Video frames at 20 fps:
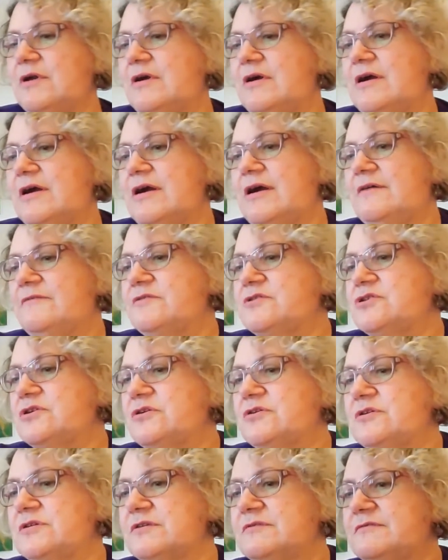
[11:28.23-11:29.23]
I have
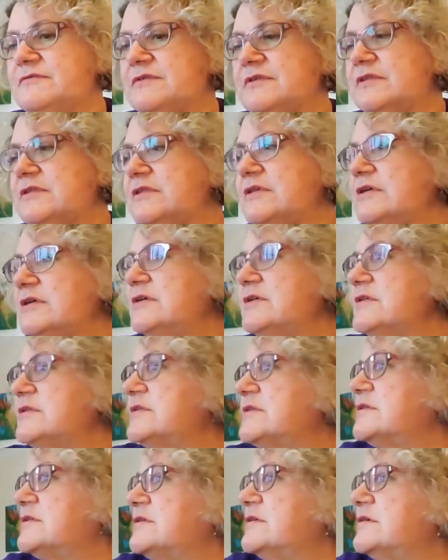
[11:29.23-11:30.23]
chosen for
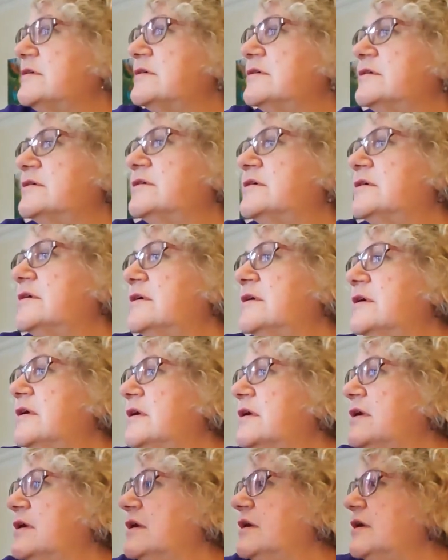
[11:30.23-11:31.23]
this
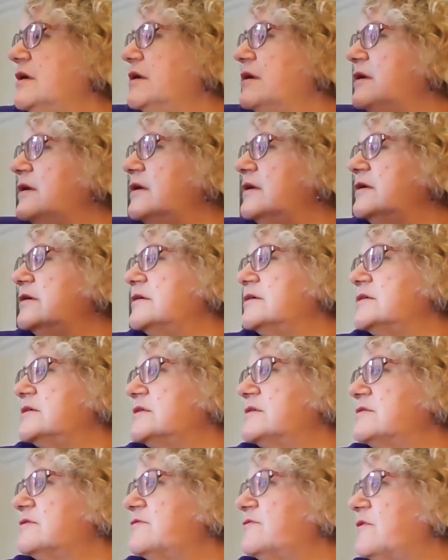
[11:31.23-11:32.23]
is
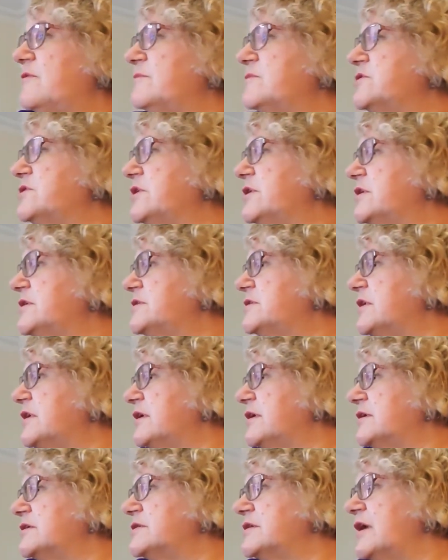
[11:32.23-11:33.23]
from Jinx
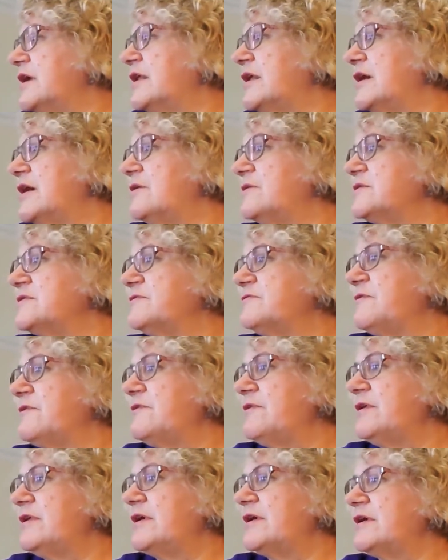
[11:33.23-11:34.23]
Yarns, and I was
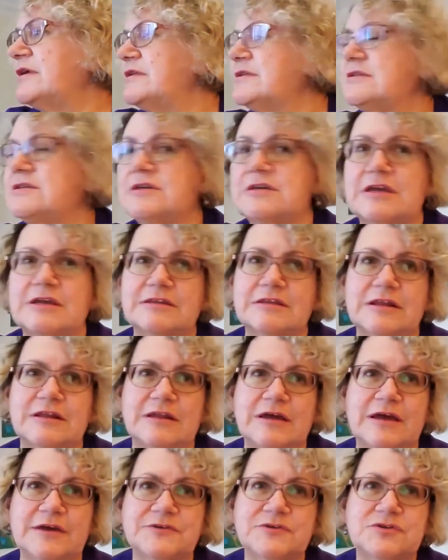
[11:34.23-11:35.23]
very lucky to get the
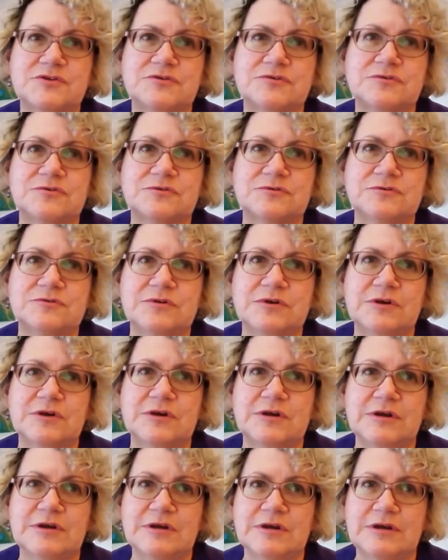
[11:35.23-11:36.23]
last 2
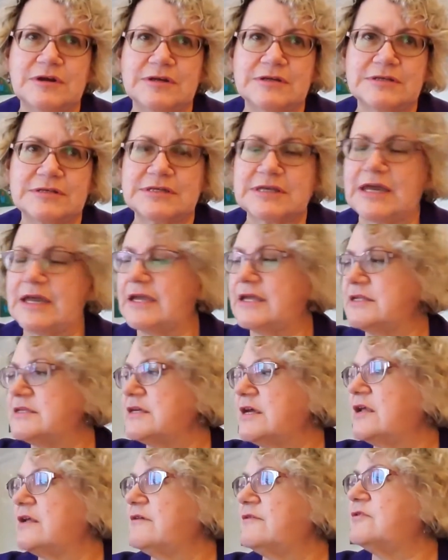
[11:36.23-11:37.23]
skeins
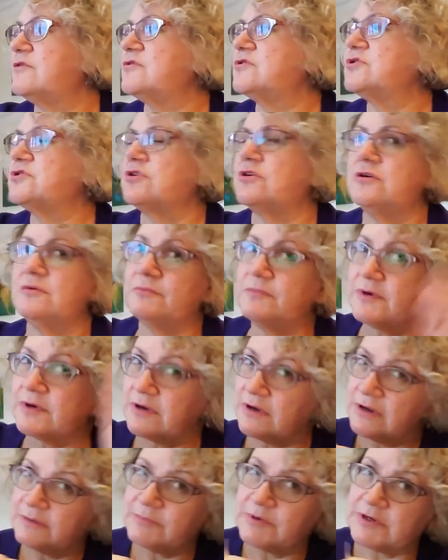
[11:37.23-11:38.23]
out of her shop
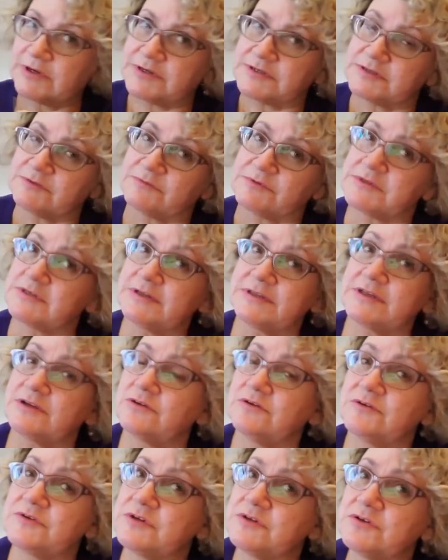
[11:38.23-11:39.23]
because there was nothing
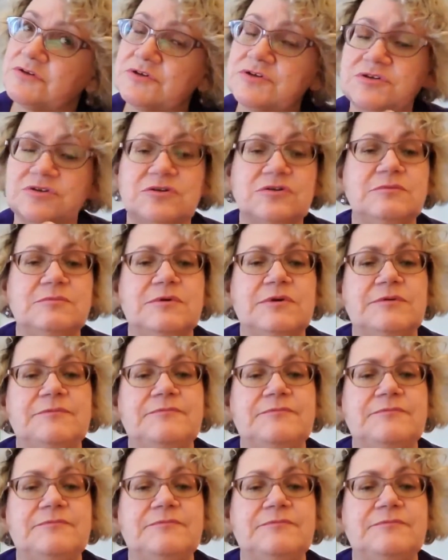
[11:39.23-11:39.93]
else in her shop